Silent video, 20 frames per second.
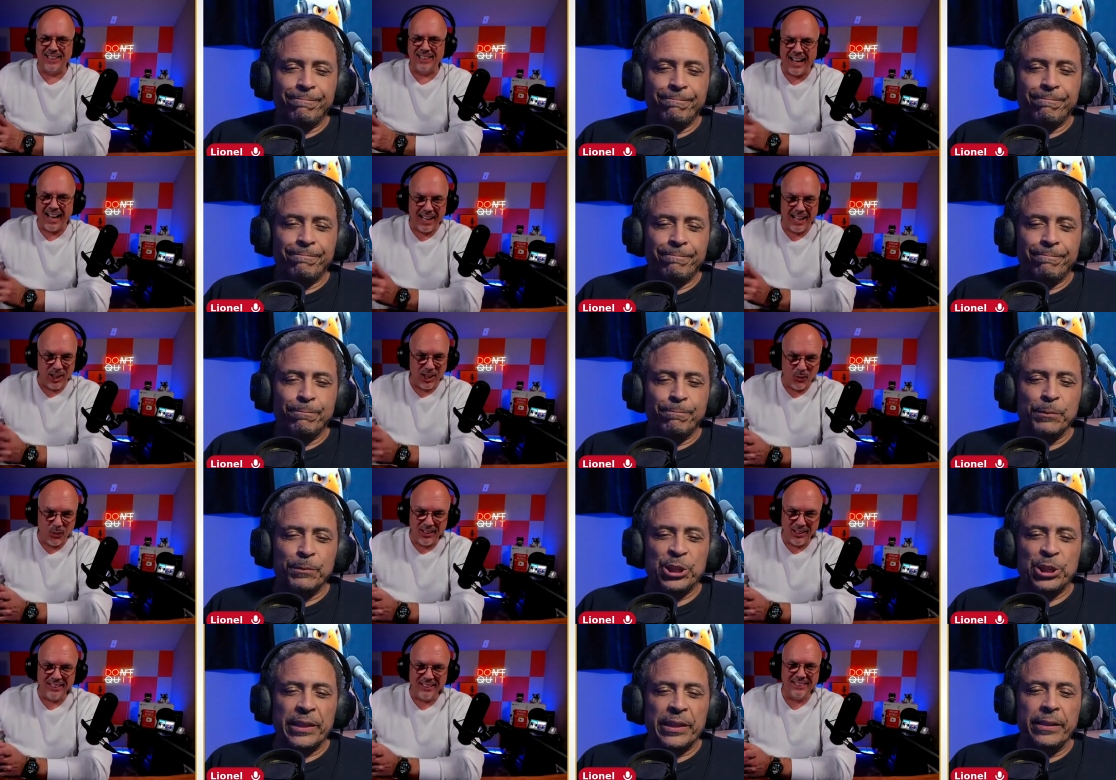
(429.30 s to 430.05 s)

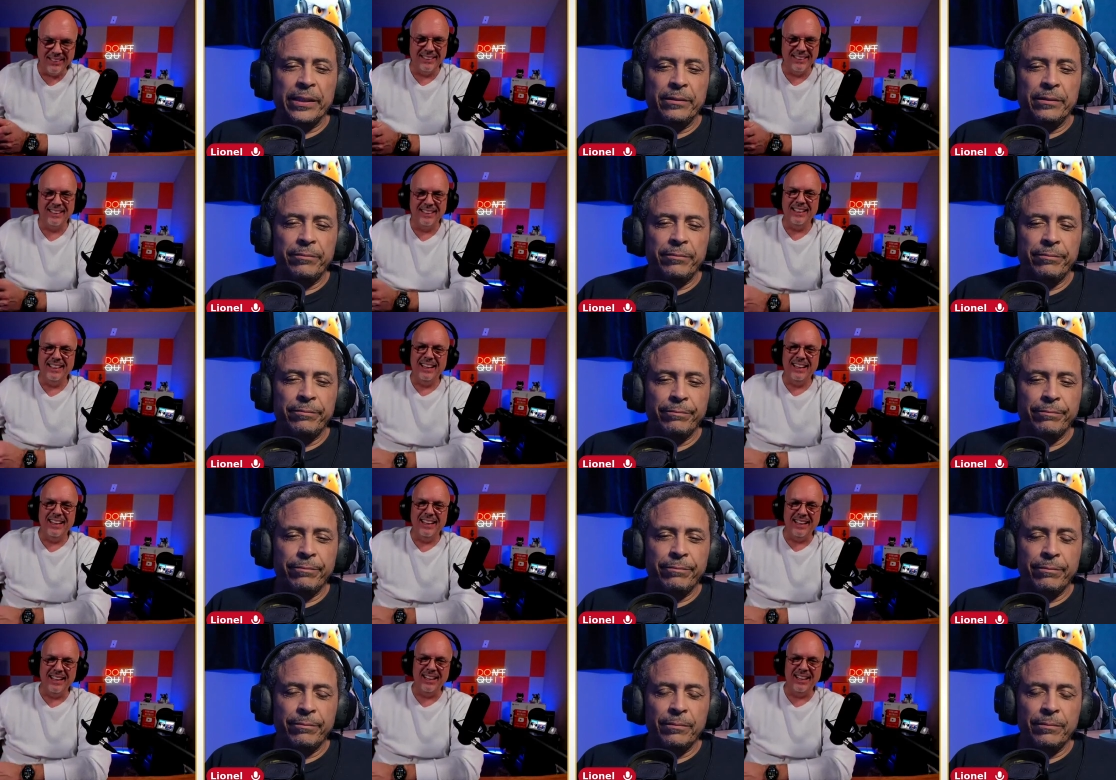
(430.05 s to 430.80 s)
Speaker 1: Iowa. Michigan.
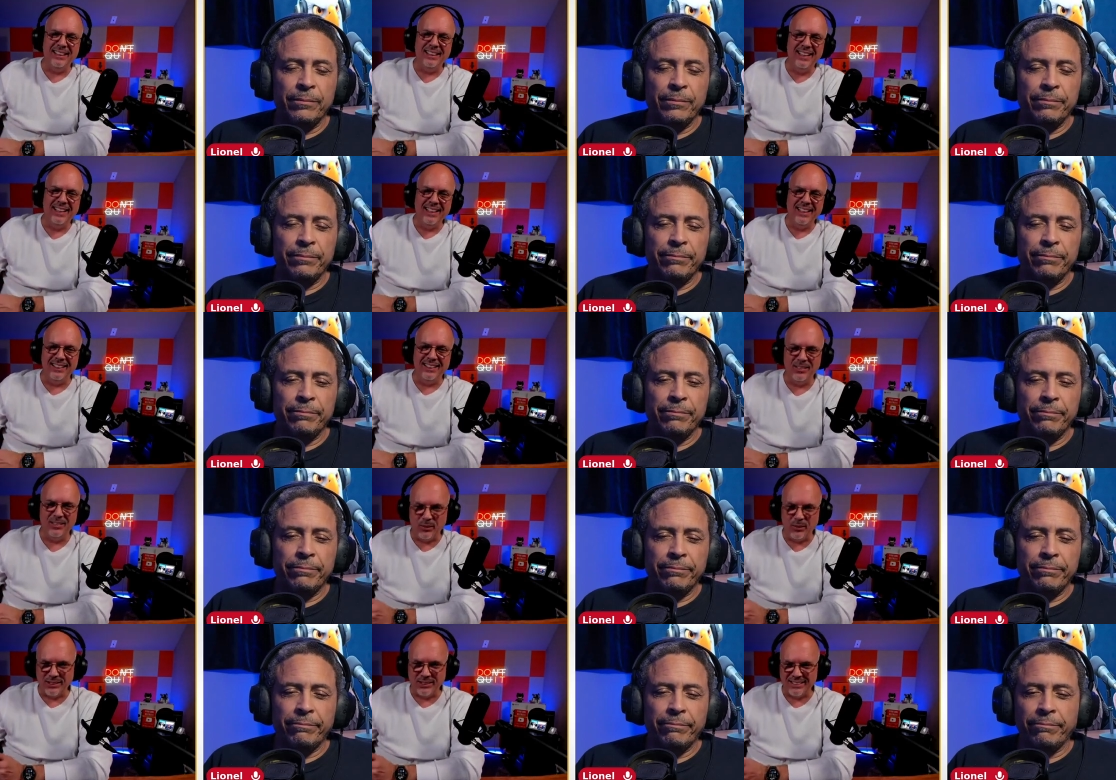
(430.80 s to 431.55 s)
And
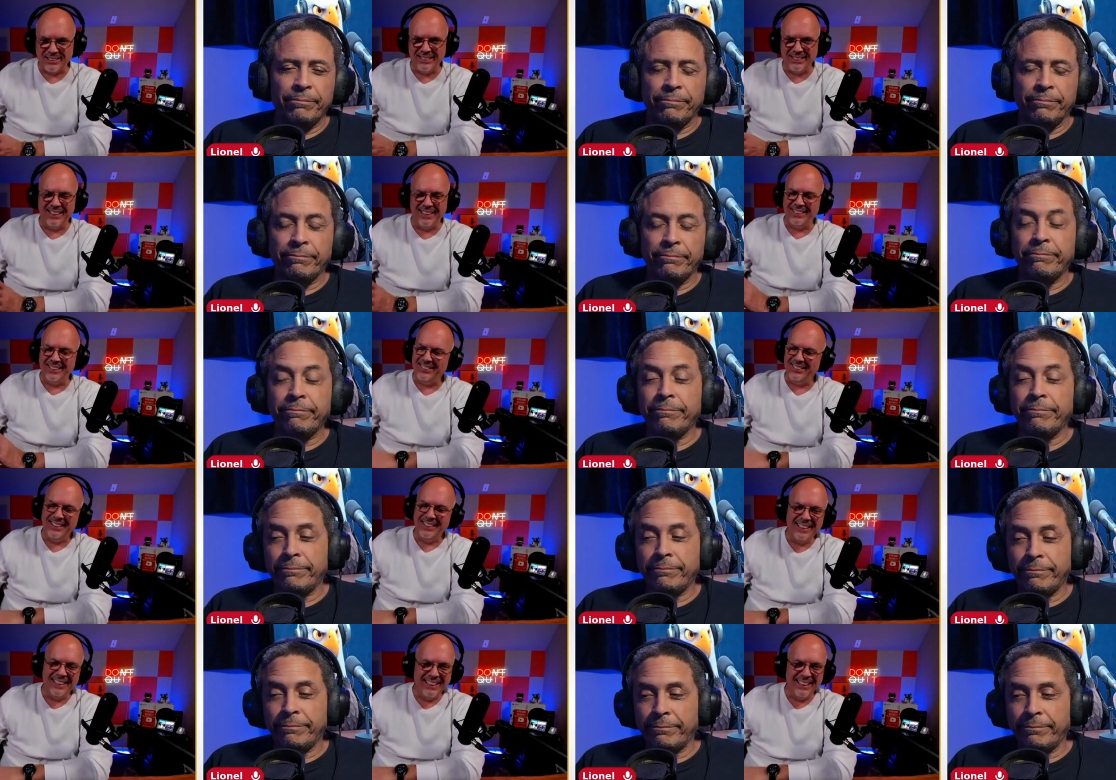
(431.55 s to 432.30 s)
it was, you
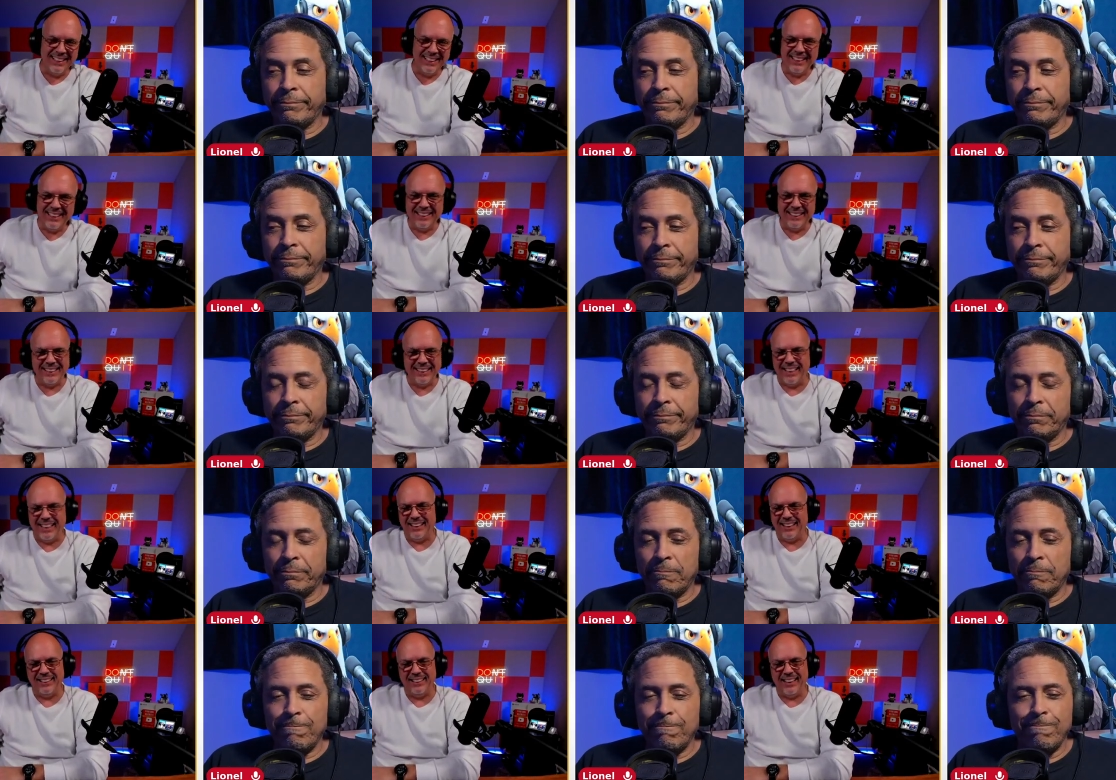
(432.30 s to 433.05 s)
know,
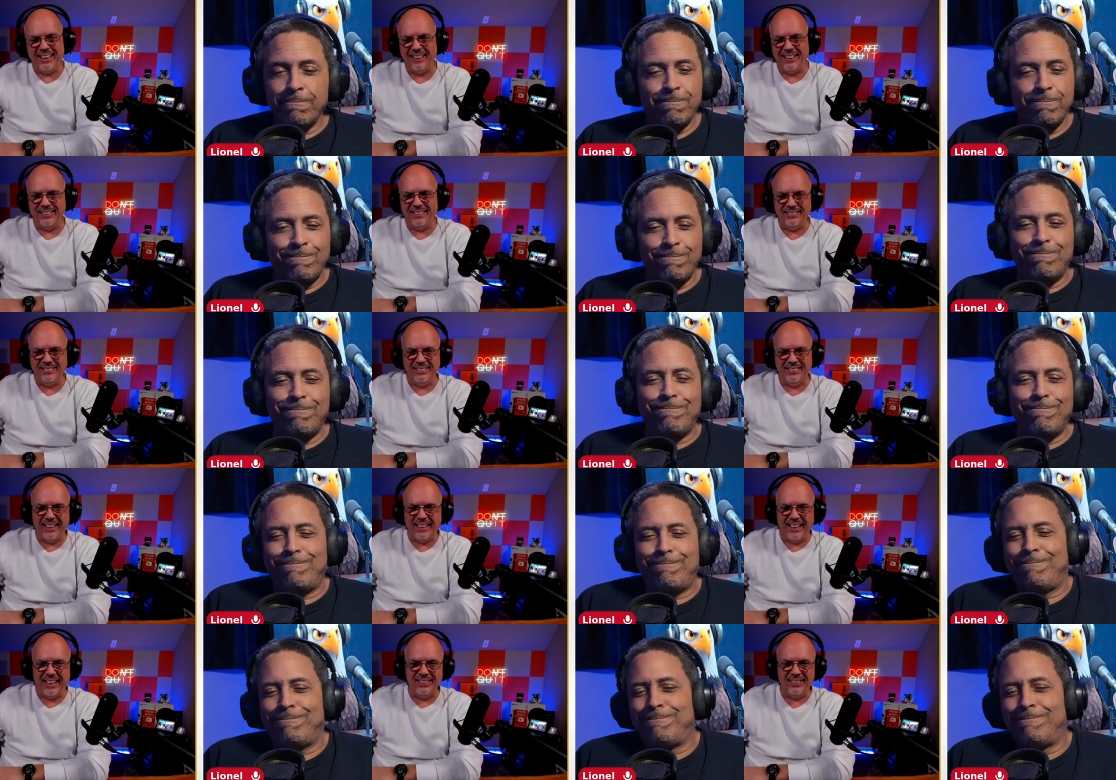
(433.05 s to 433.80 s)
yeah. I
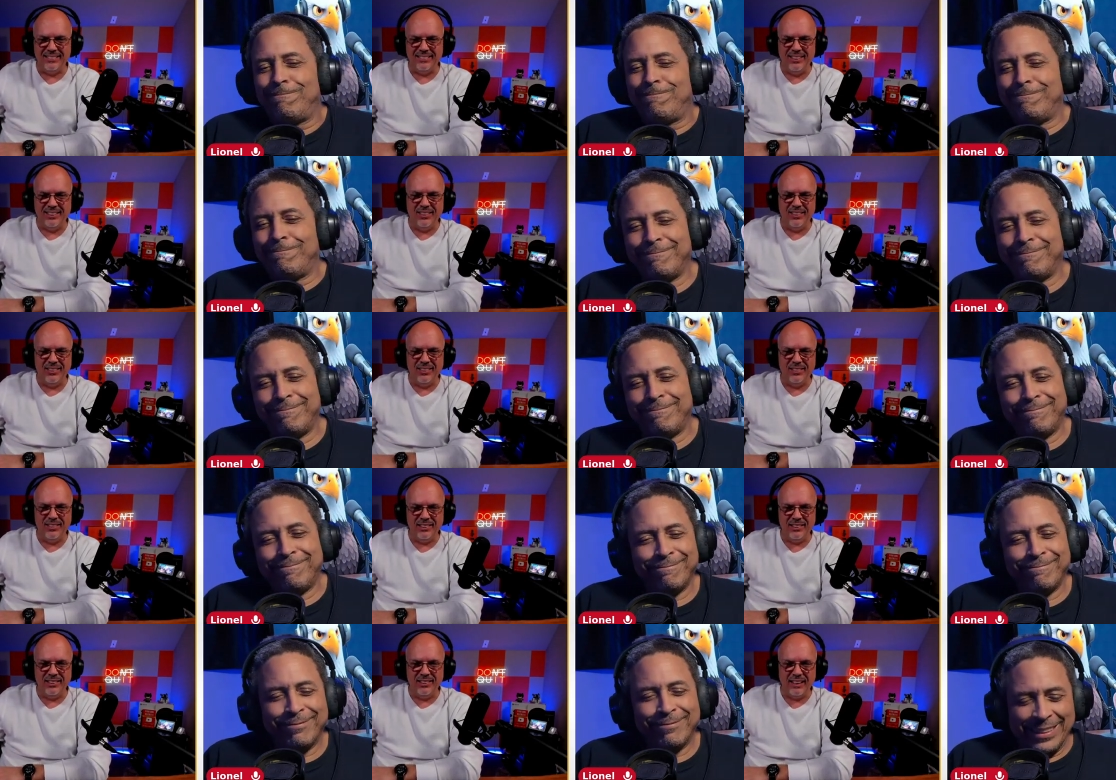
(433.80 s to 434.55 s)
don't
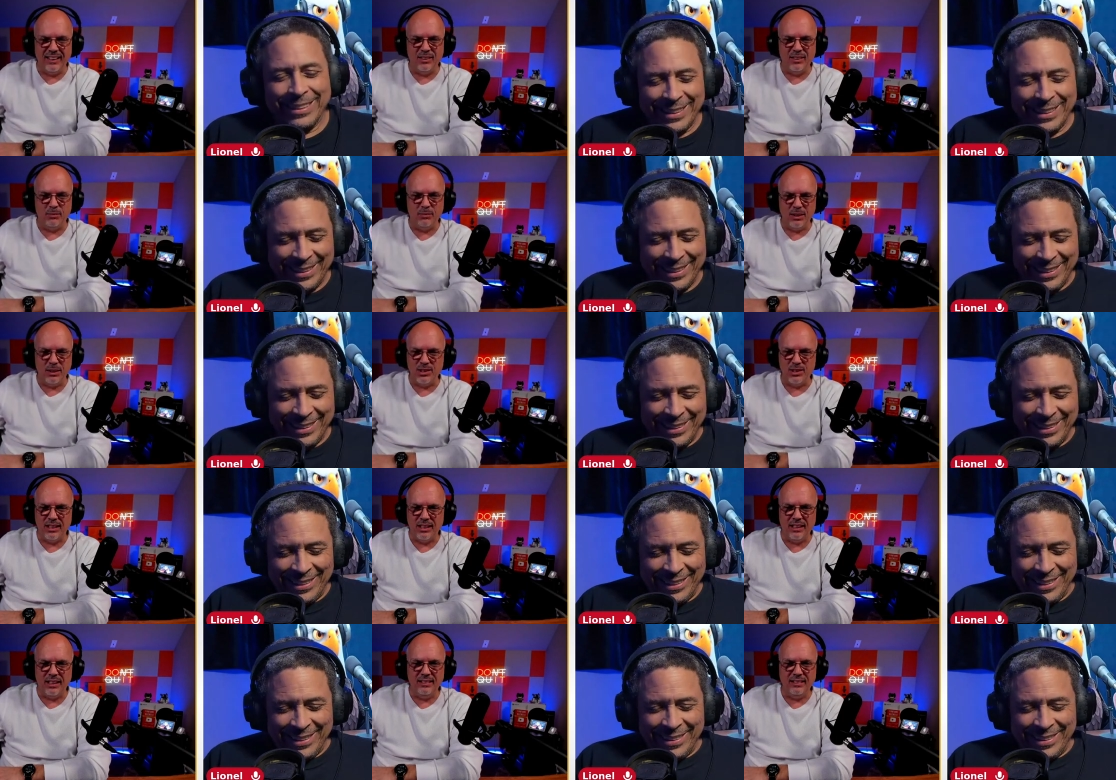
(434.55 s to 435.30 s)
know. Yeah,
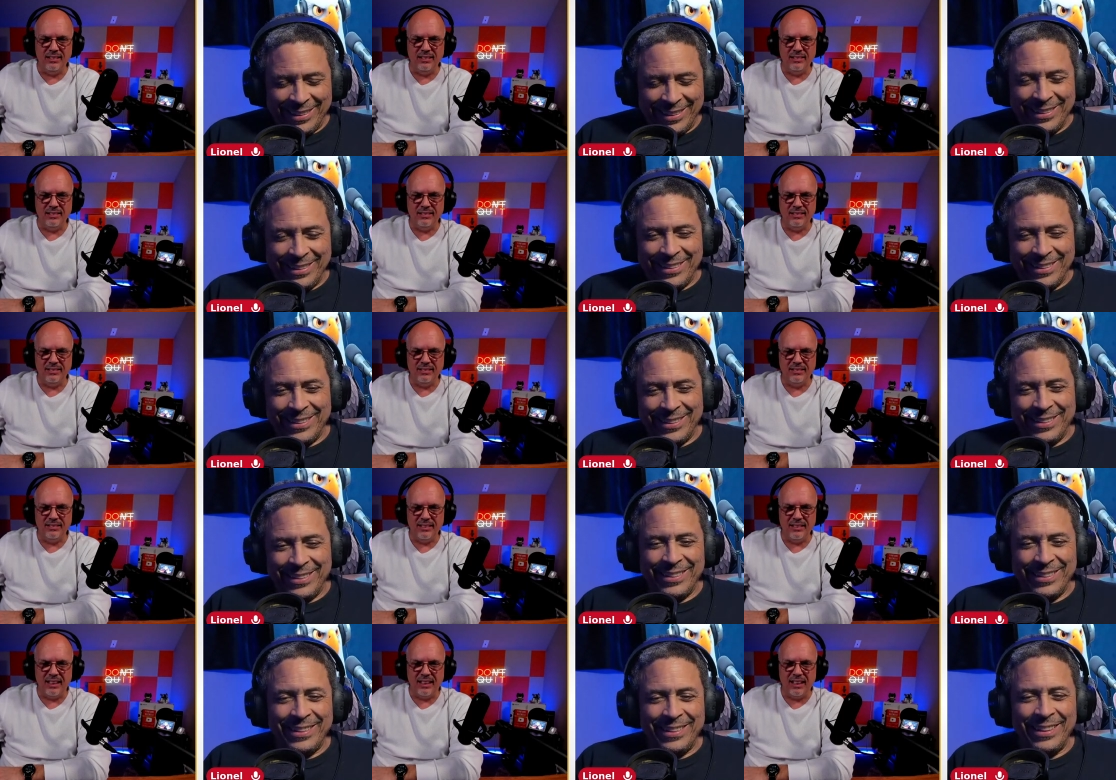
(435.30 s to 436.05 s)
Michigan.
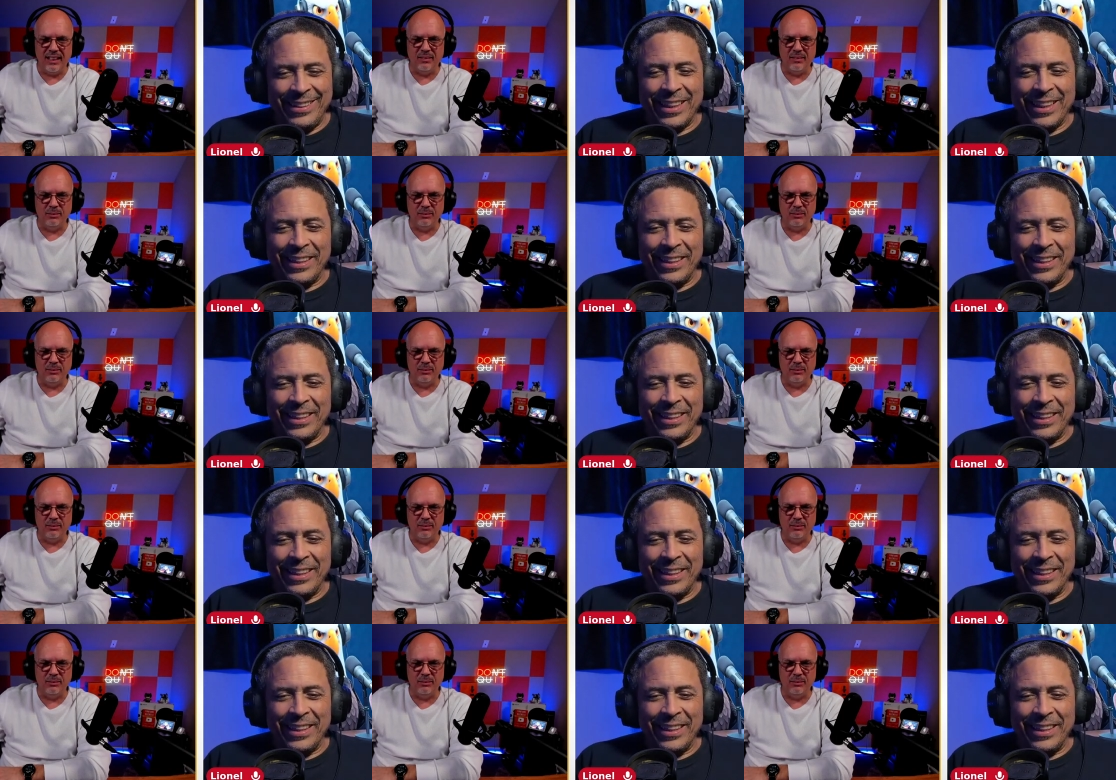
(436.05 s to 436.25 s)
Yeah,